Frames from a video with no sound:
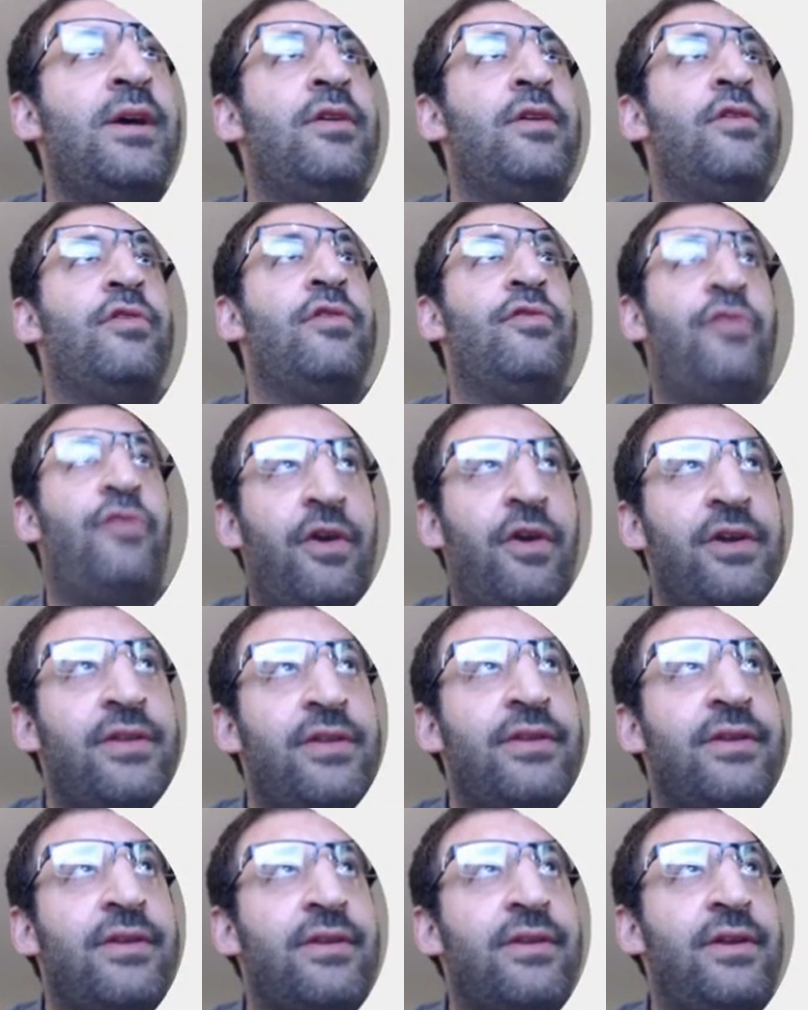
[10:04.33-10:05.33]
Void
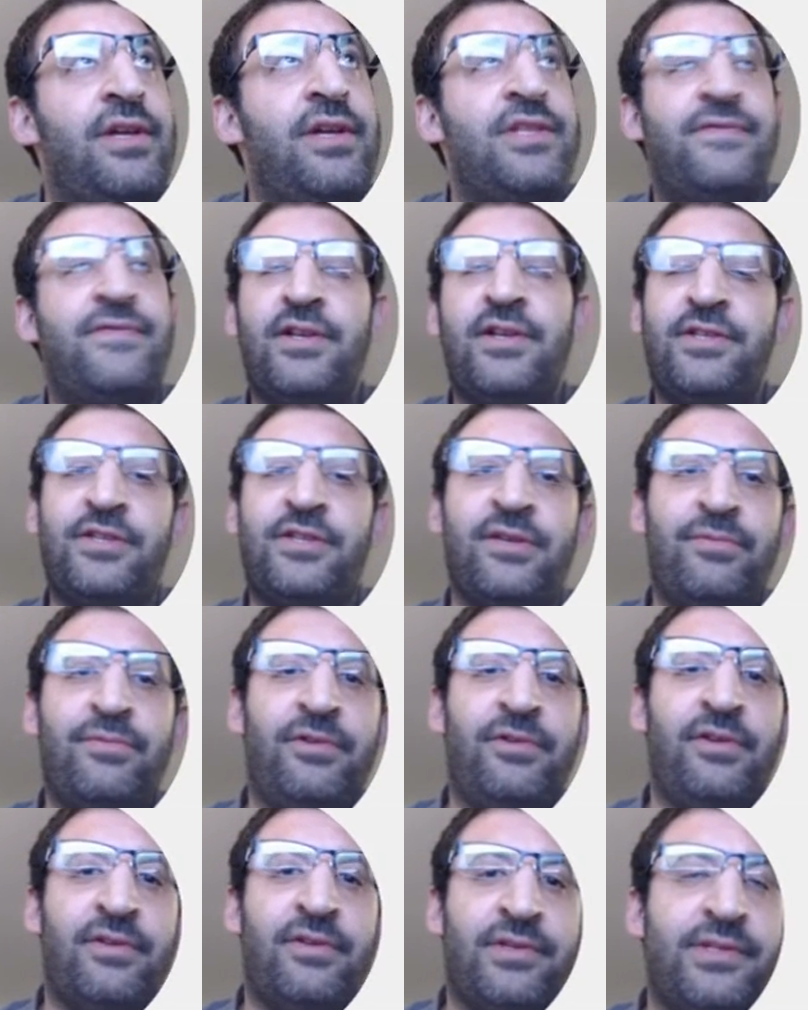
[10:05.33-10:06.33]
is very simple to
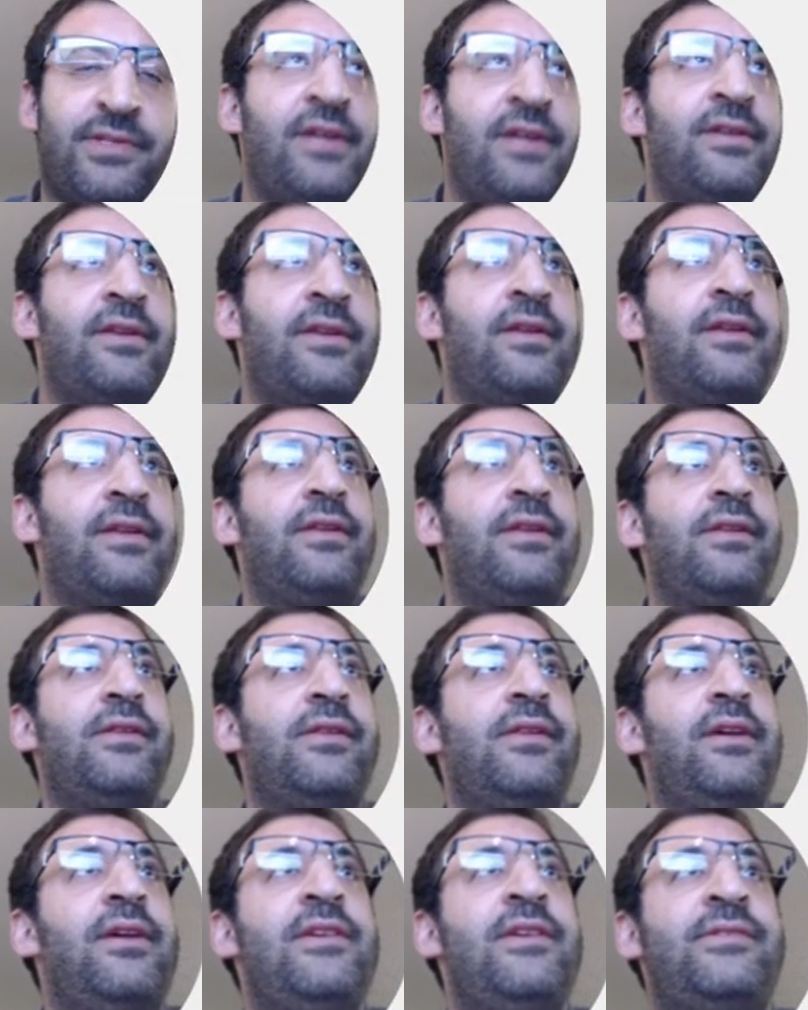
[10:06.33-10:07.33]
understand.
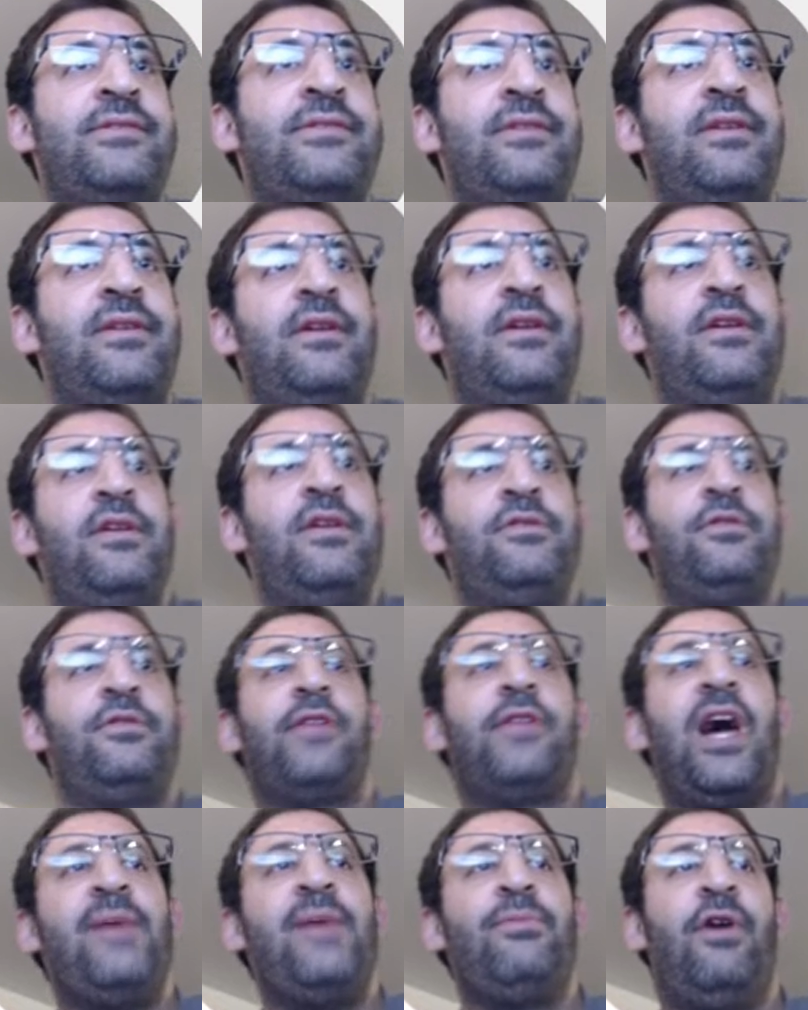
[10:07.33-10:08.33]
Is the
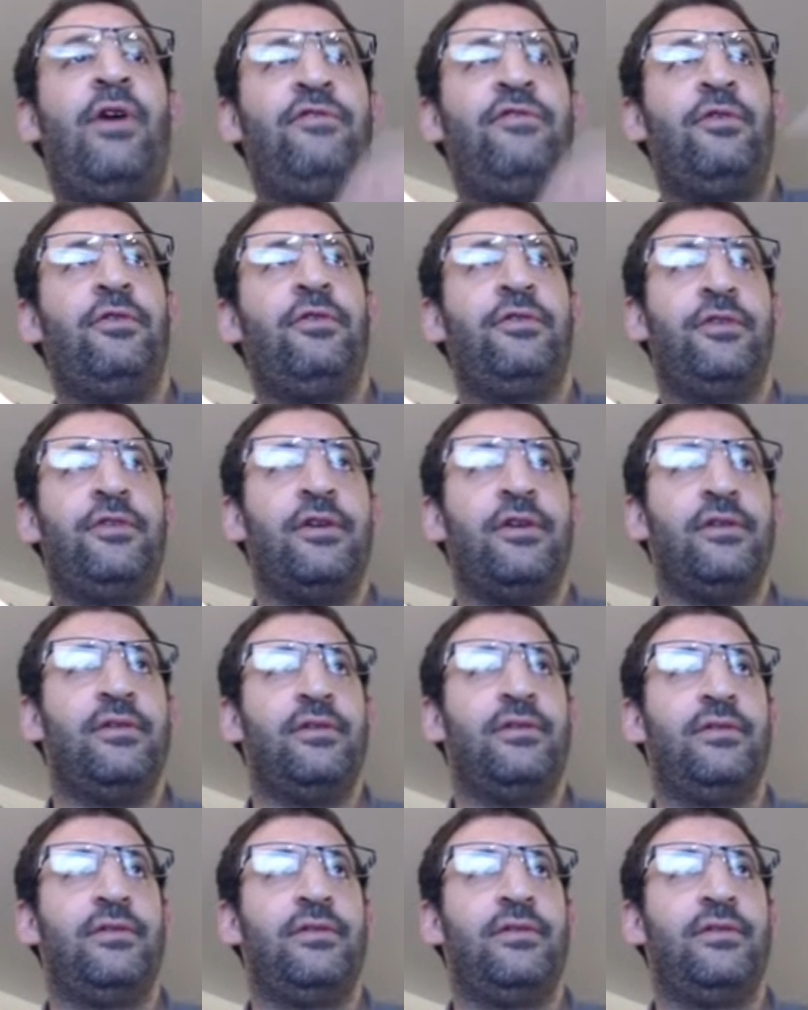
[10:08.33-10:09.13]
type of the return